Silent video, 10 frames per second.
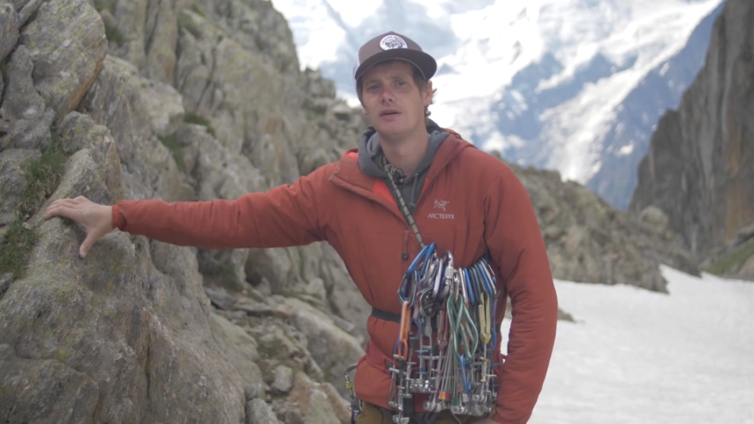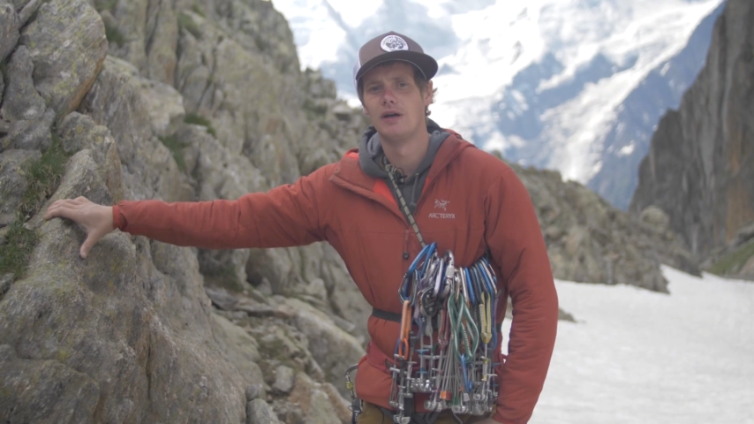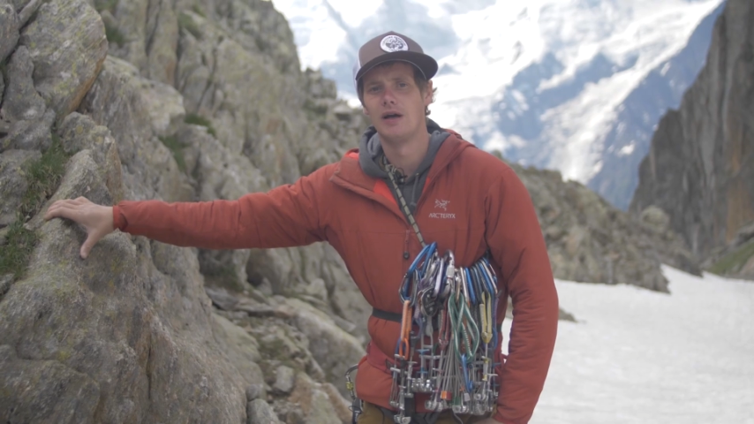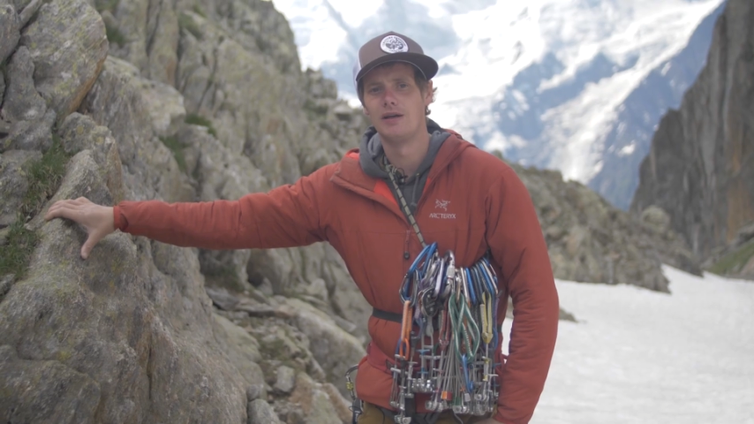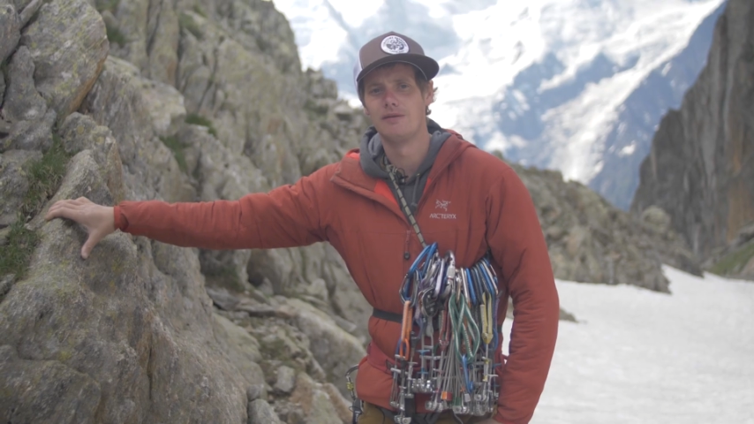
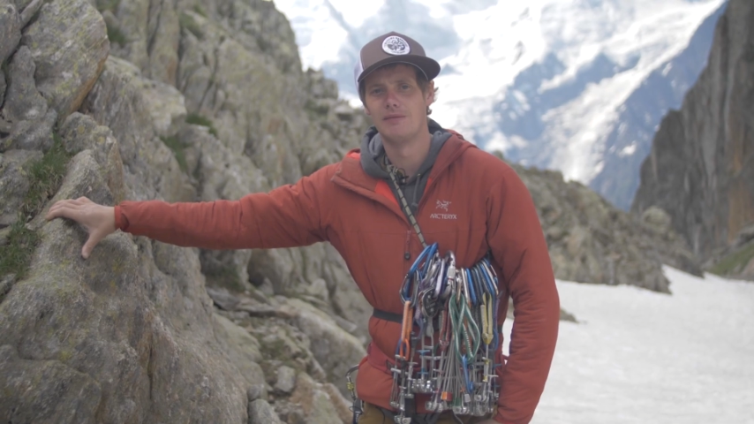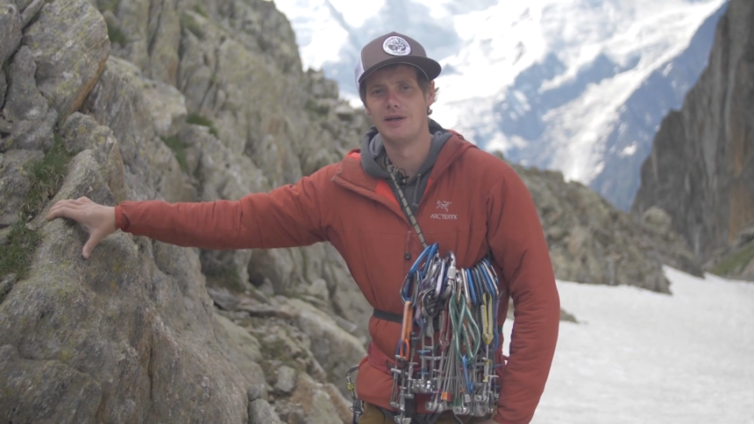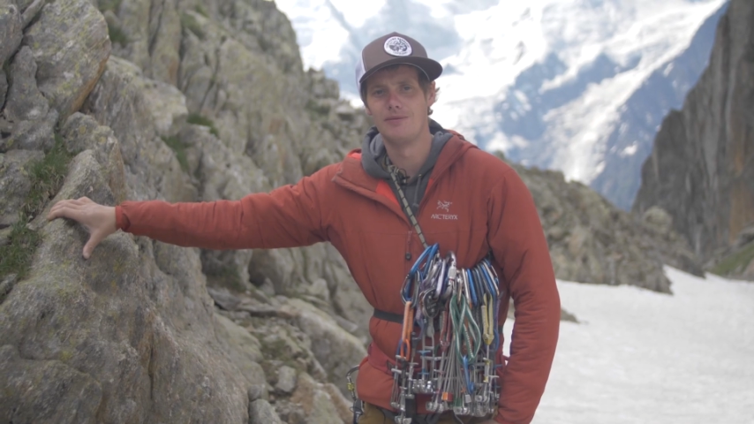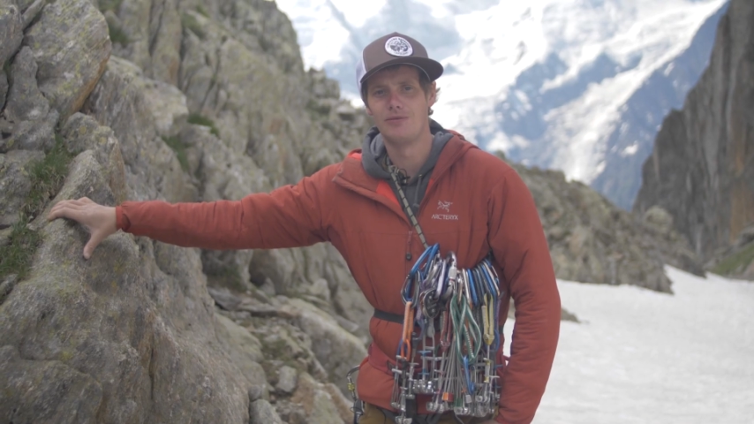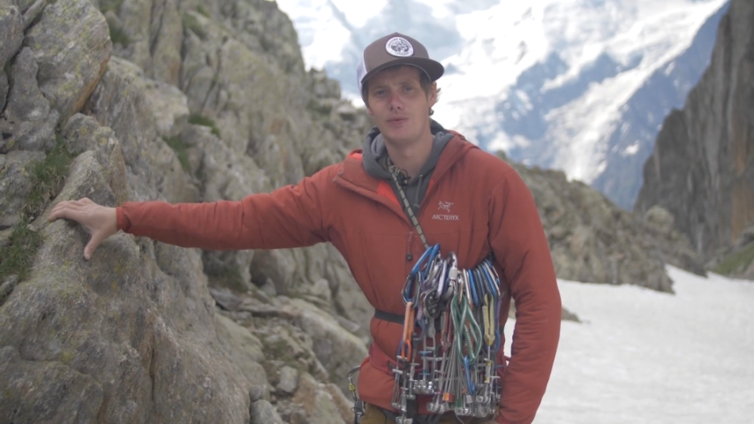Hi, my
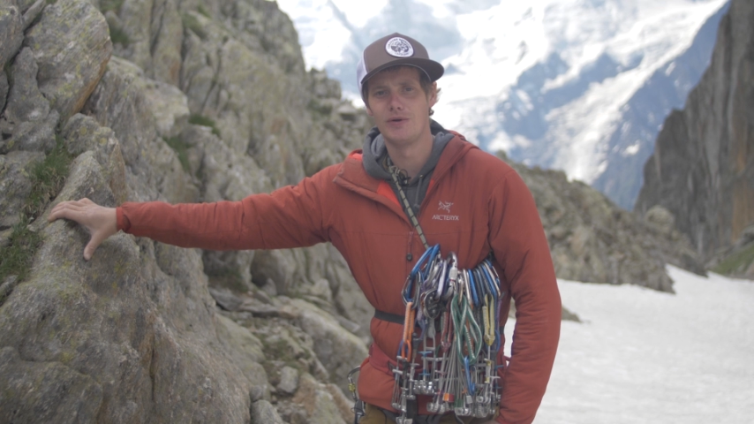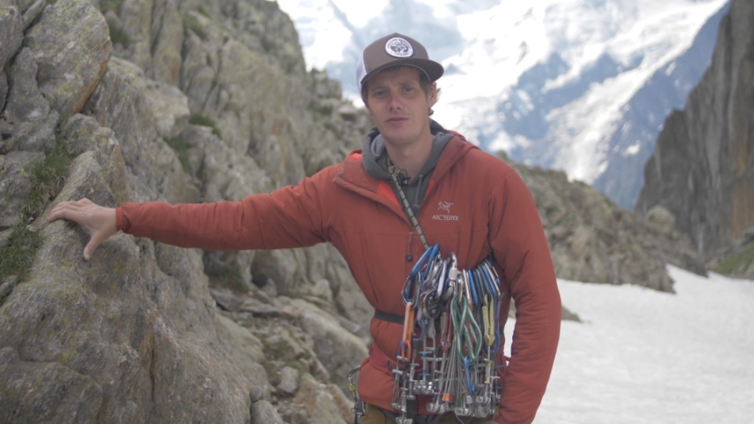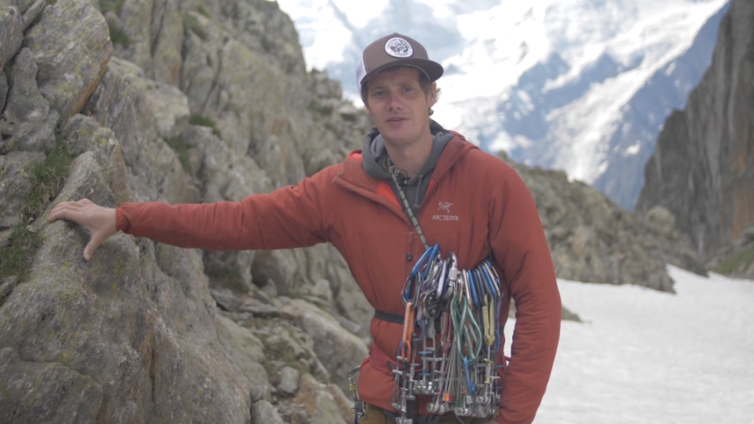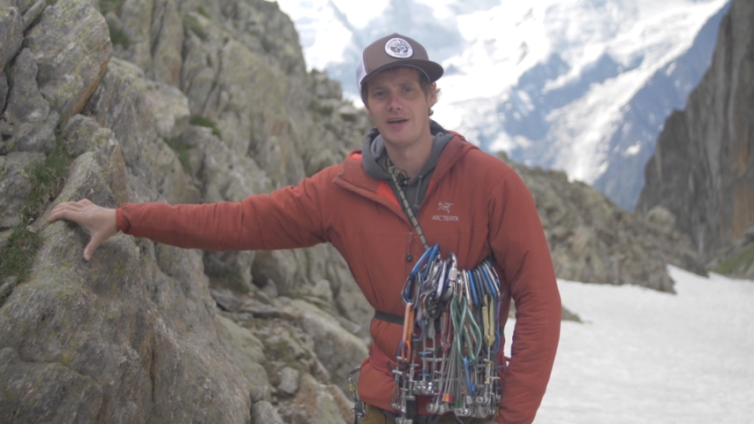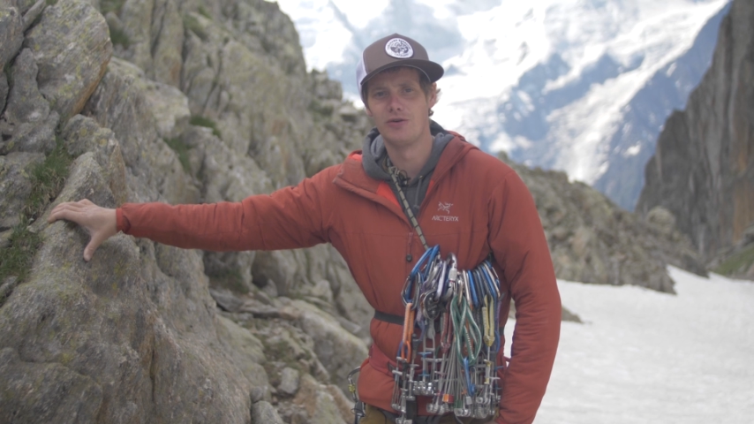name's Will
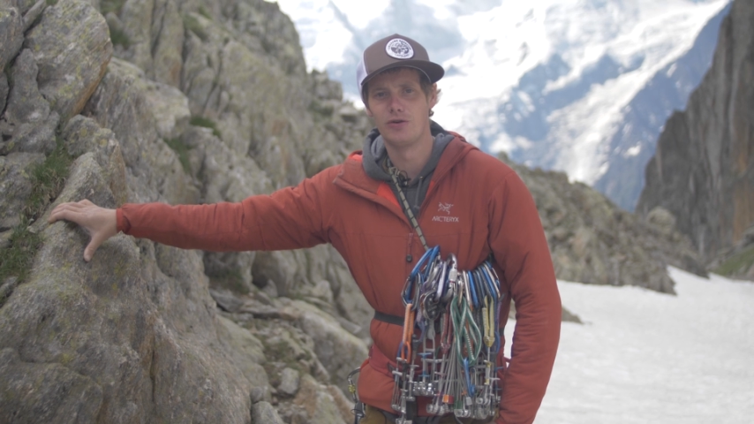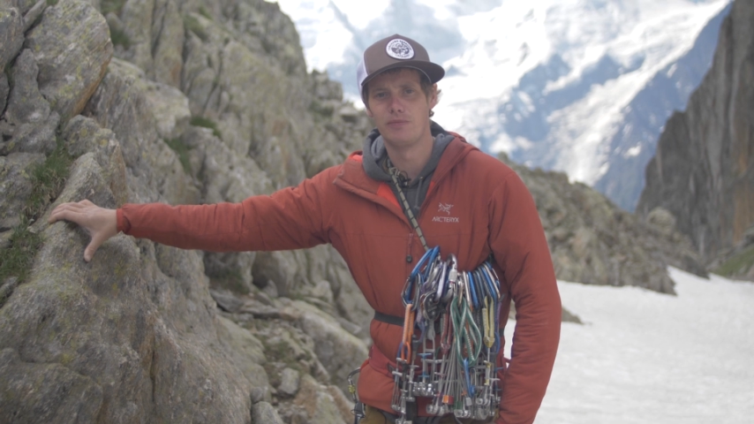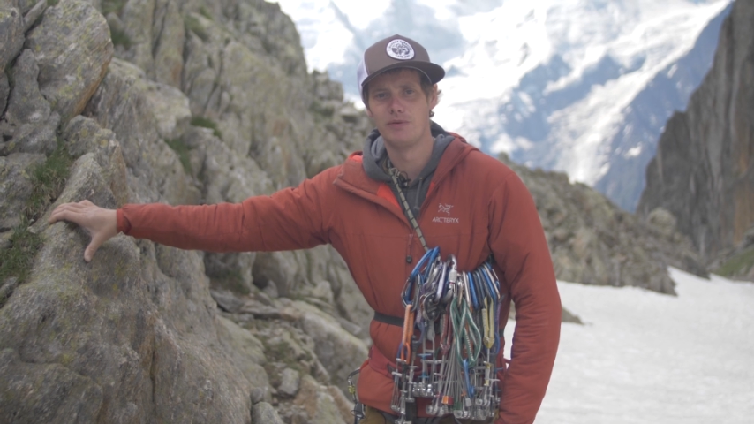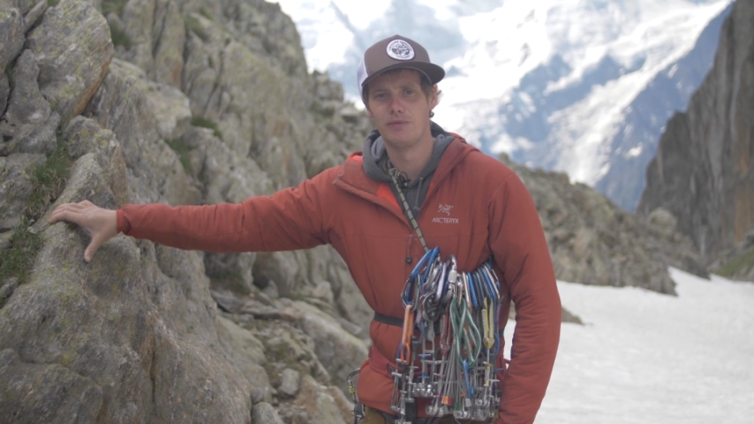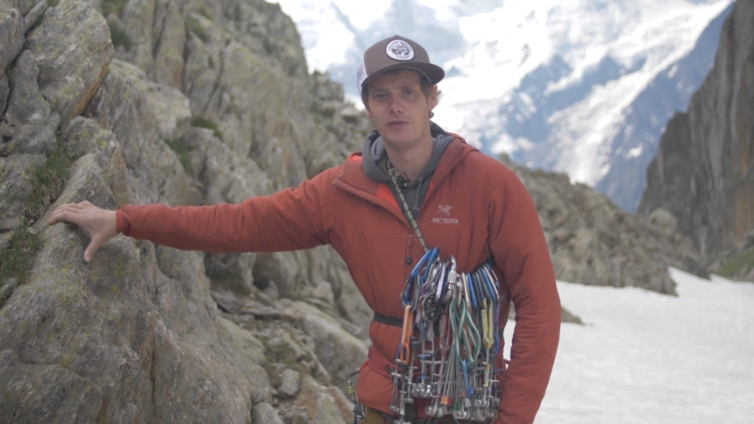
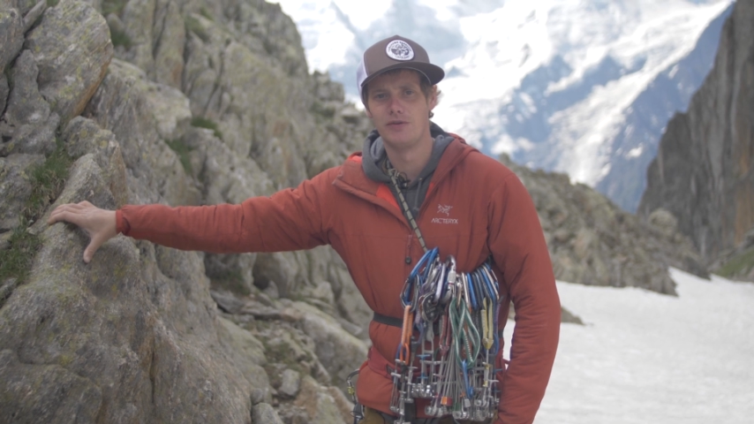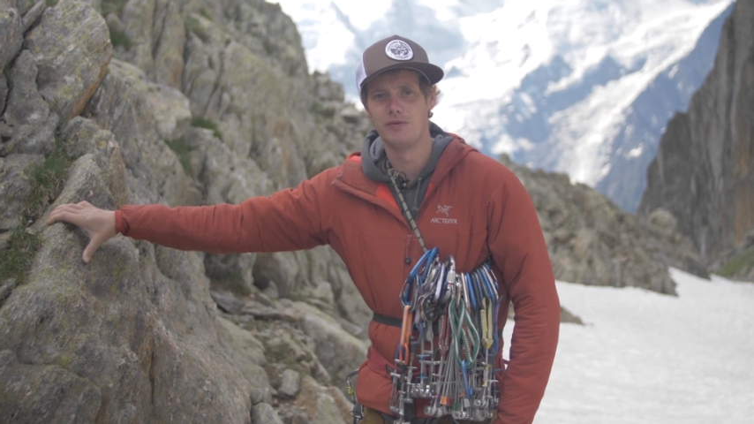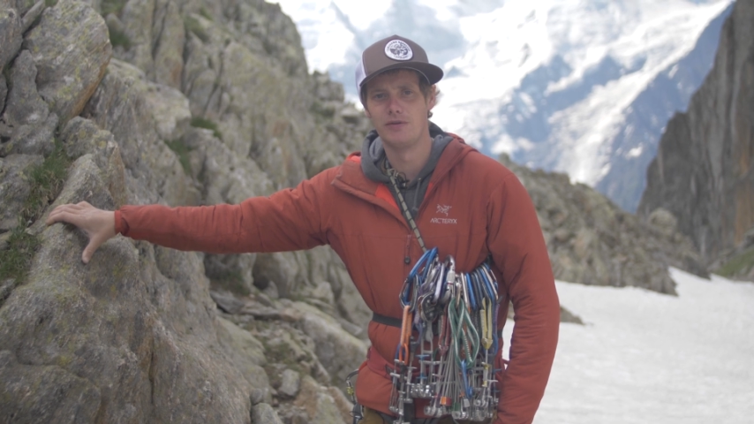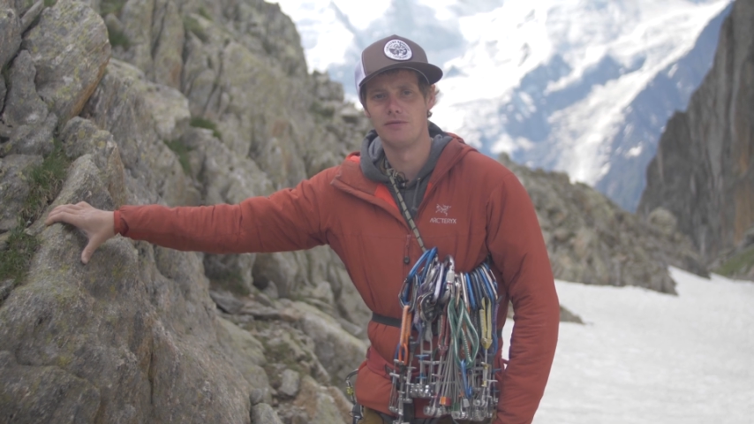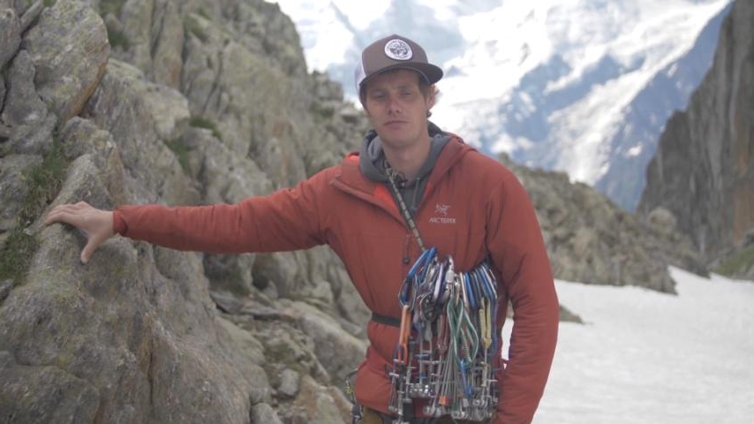Stanhope and we're
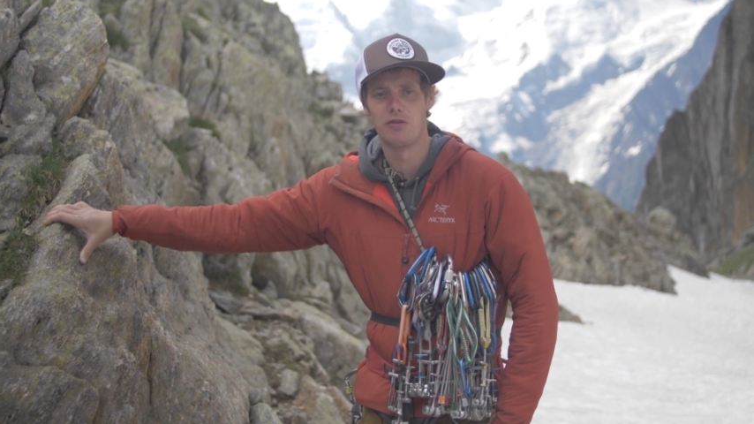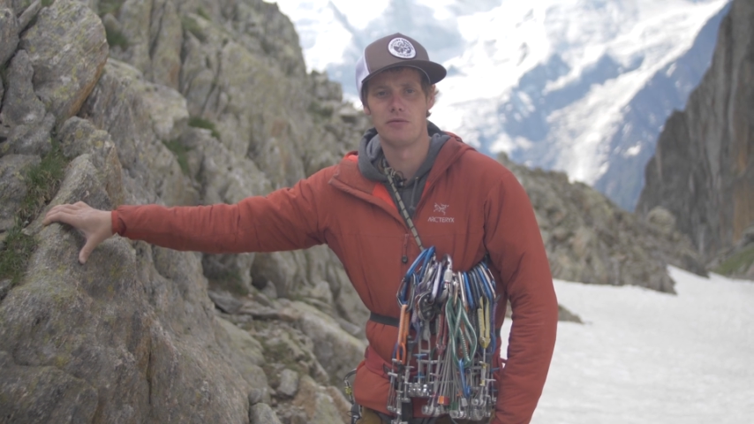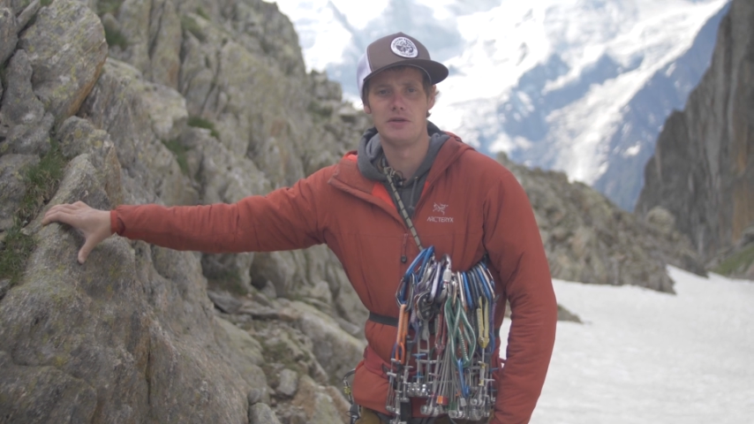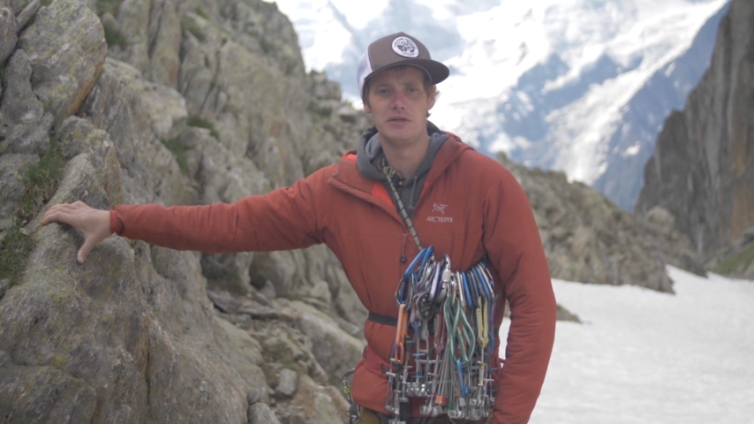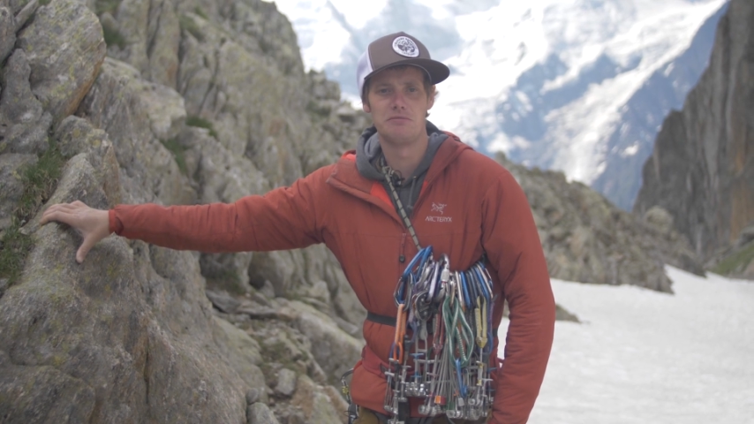doing
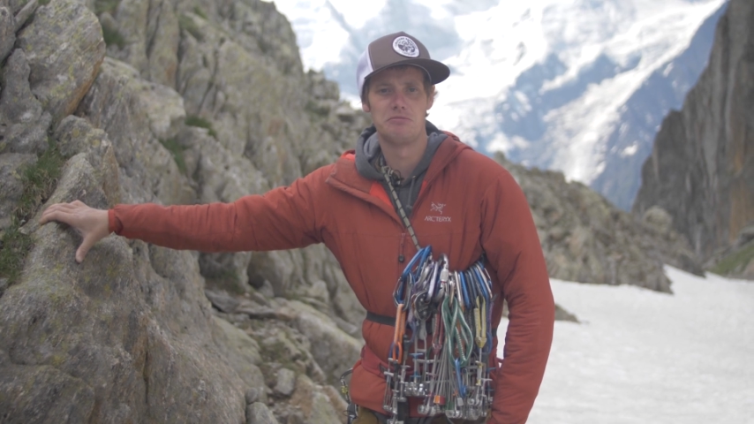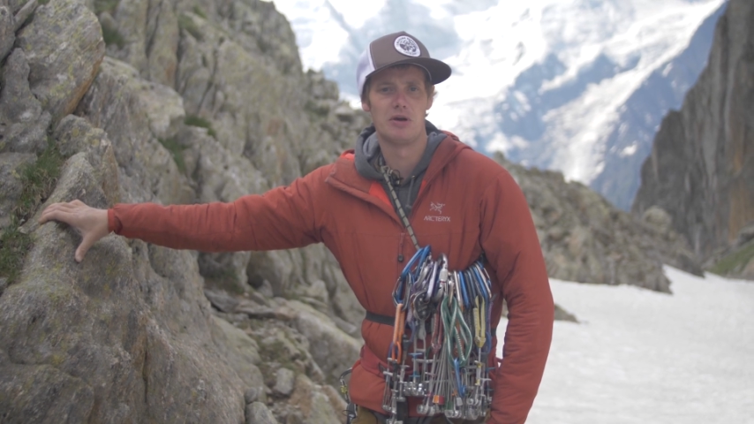3